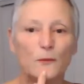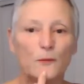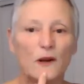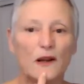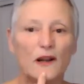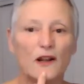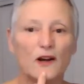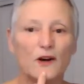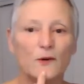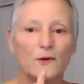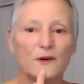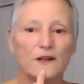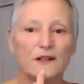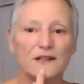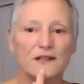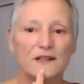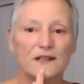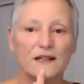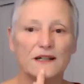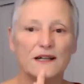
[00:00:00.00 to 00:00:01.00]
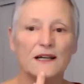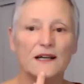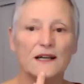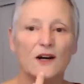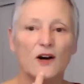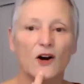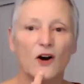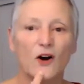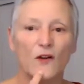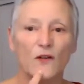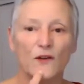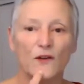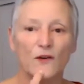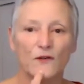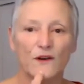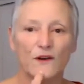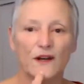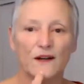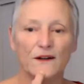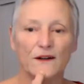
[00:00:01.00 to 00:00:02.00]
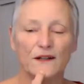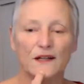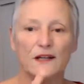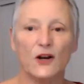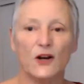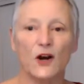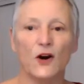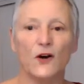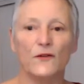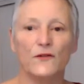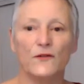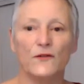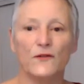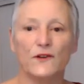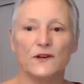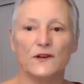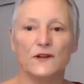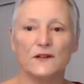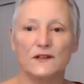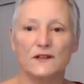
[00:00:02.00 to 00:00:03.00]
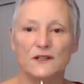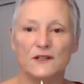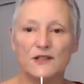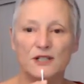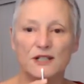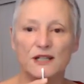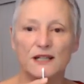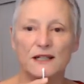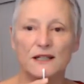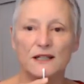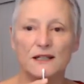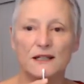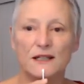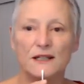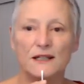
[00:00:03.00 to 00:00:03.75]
below it on the rounding of the chin,